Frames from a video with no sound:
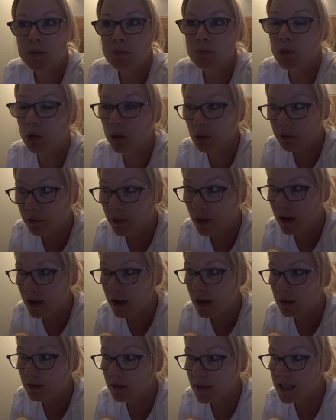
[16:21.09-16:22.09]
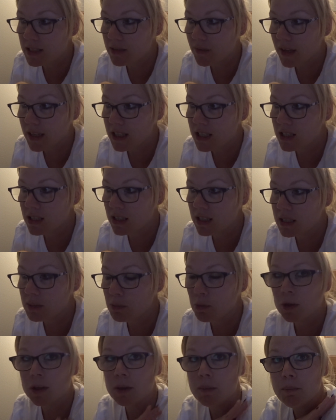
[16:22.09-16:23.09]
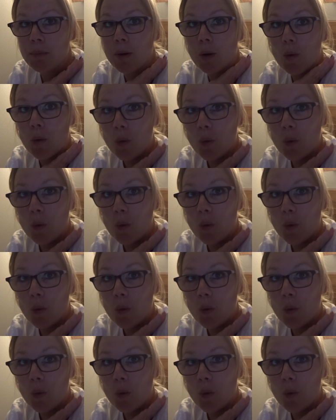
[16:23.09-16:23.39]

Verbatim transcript: modify our reservation this morning, but mm.